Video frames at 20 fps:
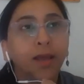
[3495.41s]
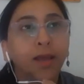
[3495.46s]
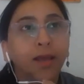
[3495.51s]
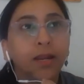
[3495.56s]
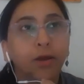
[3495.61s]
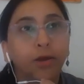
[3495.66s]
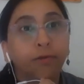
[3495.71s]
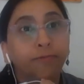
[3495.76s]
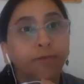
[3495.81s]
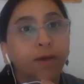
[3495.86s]

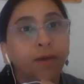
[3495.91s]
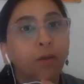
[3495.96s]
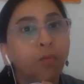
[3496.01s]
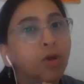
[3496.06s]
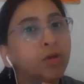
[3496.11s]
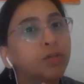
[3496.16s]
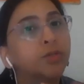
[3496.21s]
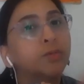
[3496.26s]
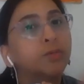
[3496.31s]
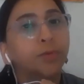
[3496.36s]
Now, if I
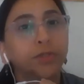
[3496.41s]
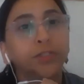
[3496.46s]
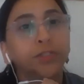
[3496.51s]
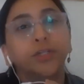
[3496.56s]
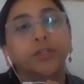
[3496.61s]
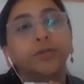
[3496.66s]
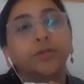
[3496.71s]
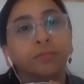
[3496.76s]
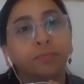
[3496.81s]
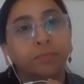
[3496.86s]
want to put
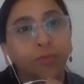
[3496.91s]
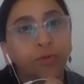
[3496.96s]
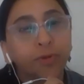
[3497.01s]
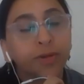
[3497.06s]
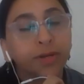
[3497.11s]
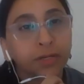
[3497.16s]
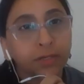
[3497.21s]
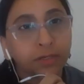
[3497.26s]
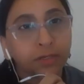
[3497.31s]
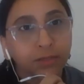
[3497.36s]
it on
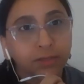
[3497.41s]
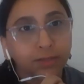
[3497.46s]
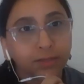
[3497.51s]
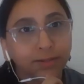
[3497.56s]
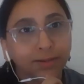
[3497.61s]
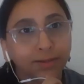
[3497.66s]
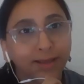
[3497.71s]
print,